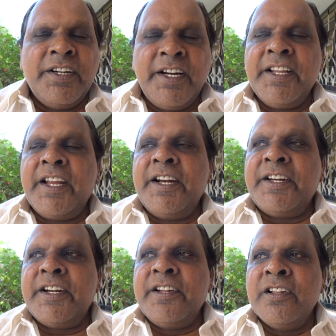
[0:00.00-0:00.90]

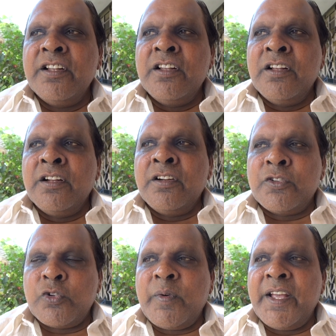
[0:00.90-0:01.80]
dedicated
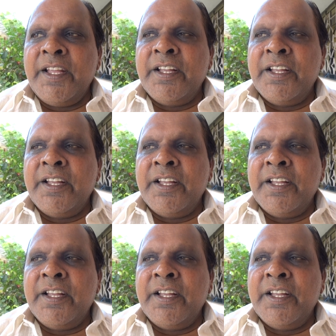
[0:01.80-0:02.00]
to my